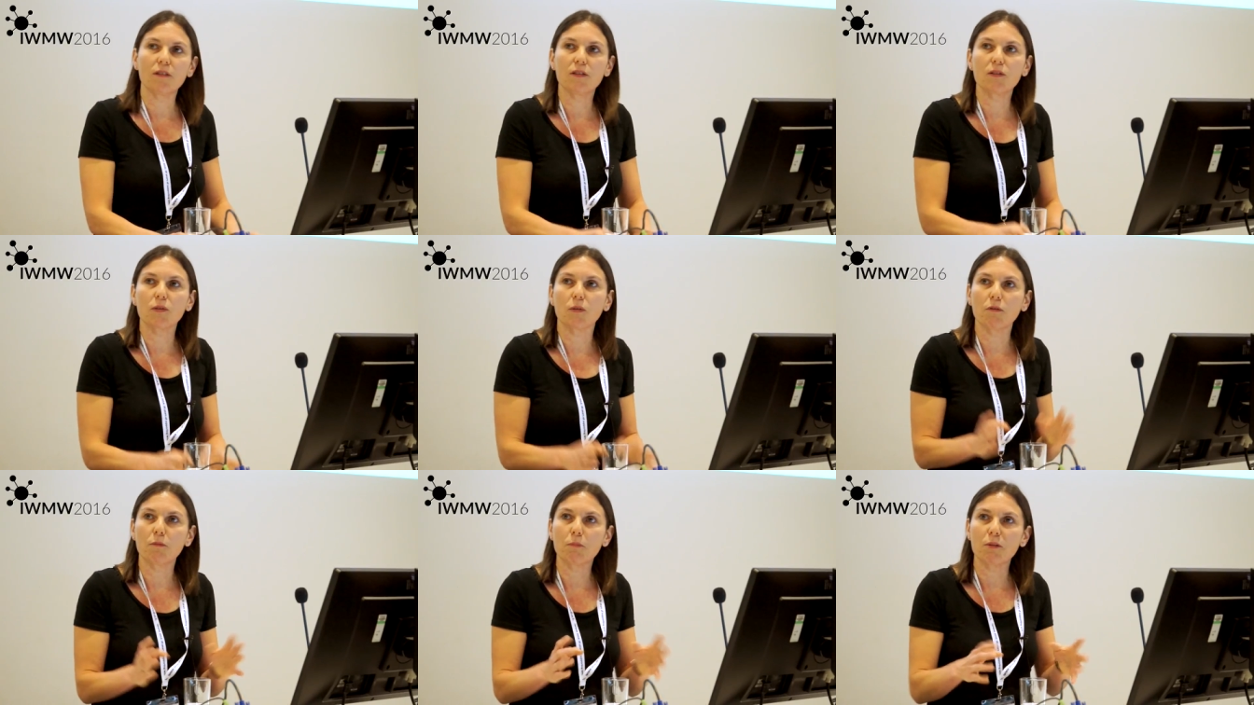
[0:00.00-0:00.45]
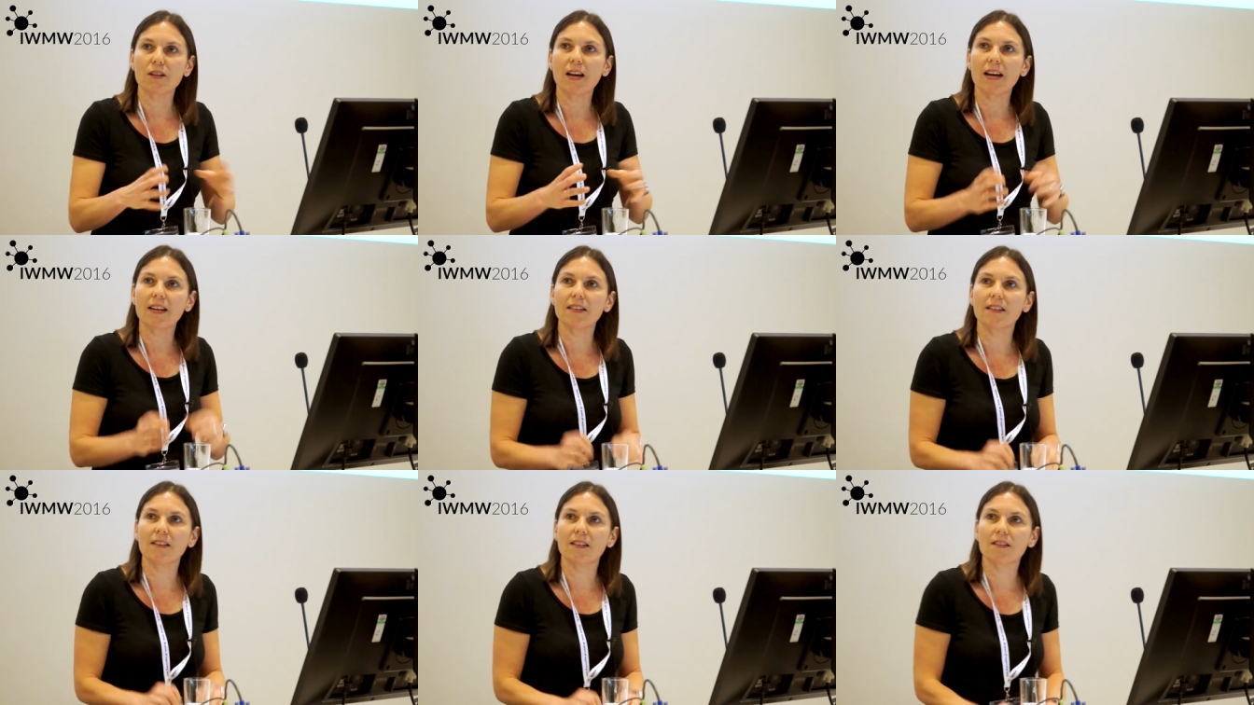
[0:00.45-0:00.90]
sort of
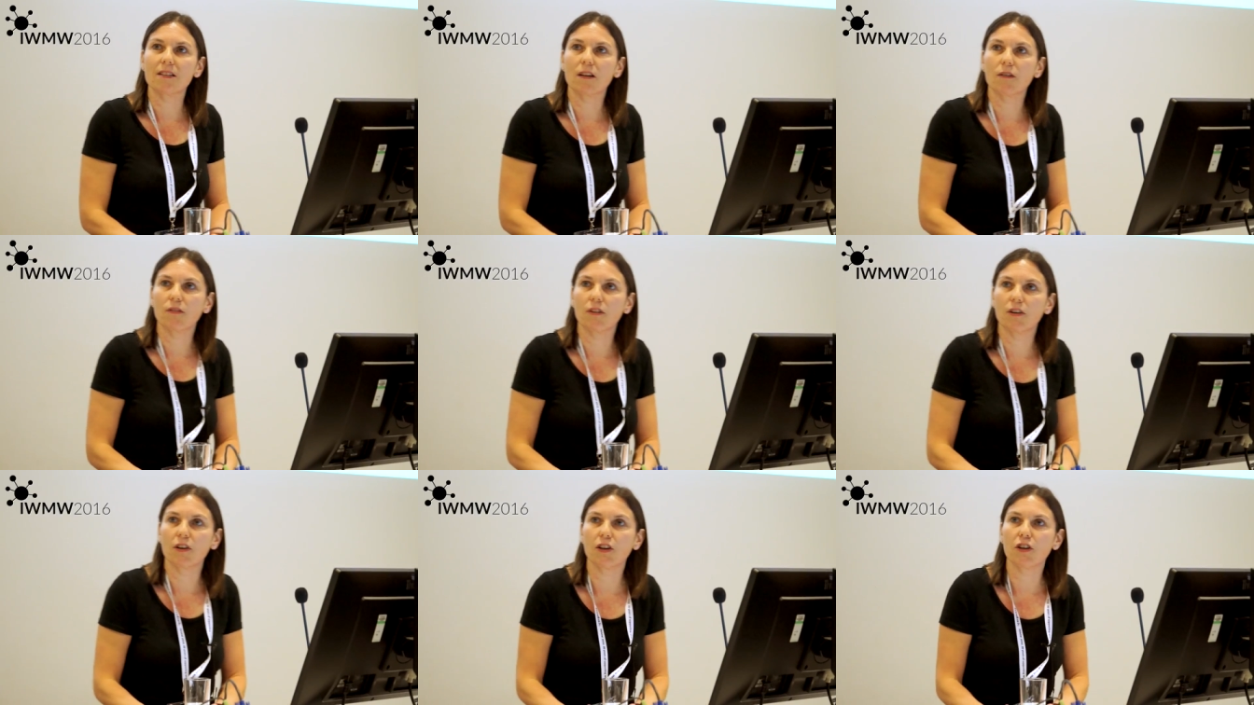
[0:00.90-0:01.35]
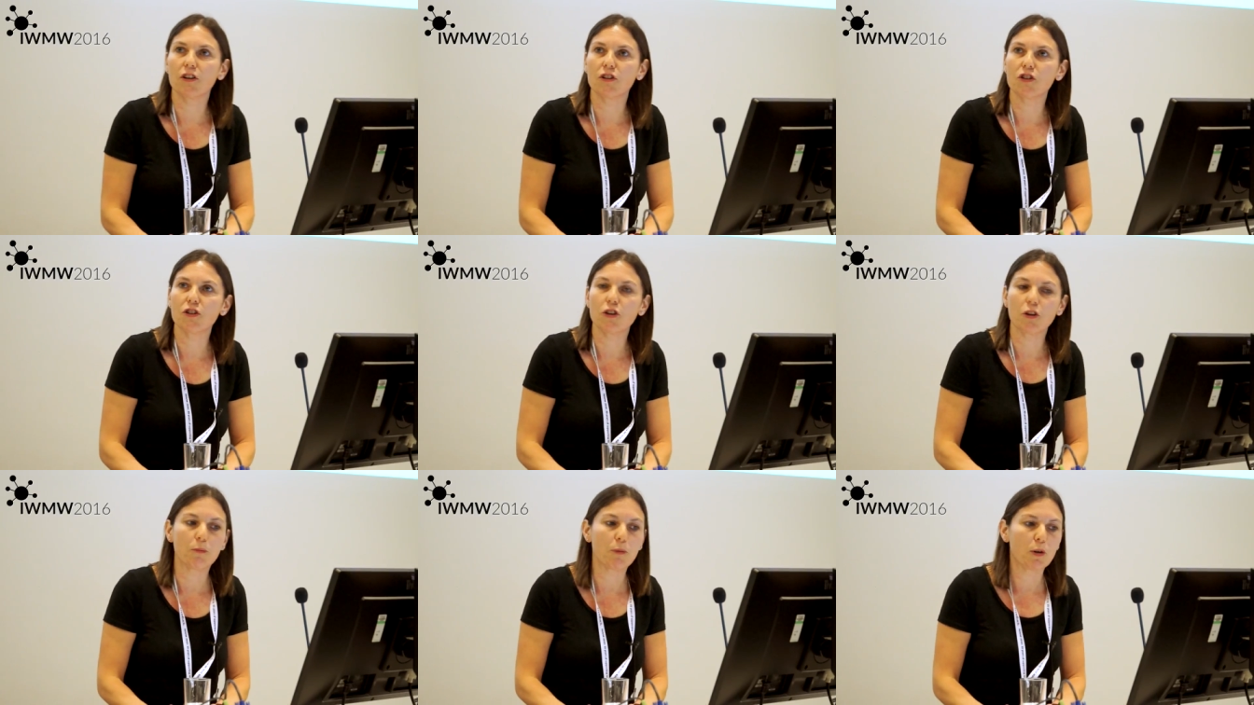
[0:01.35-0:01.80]
protecting this stuff under
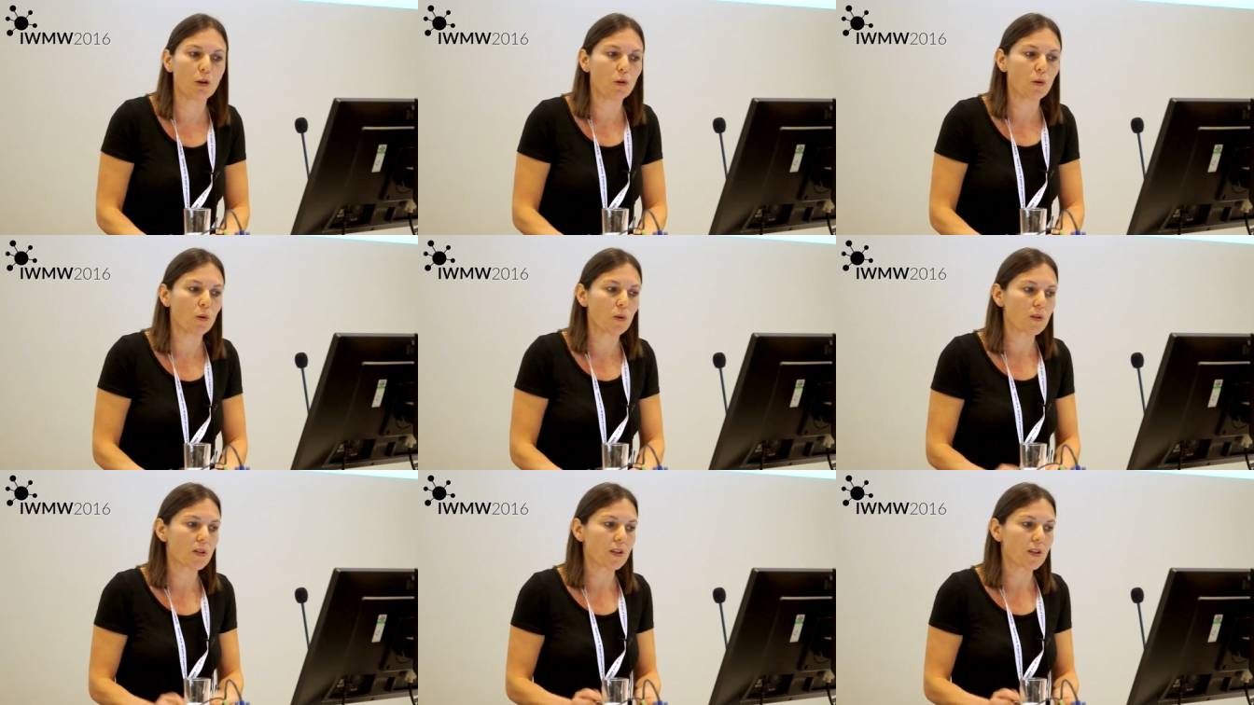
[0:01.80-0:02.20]
consumer law.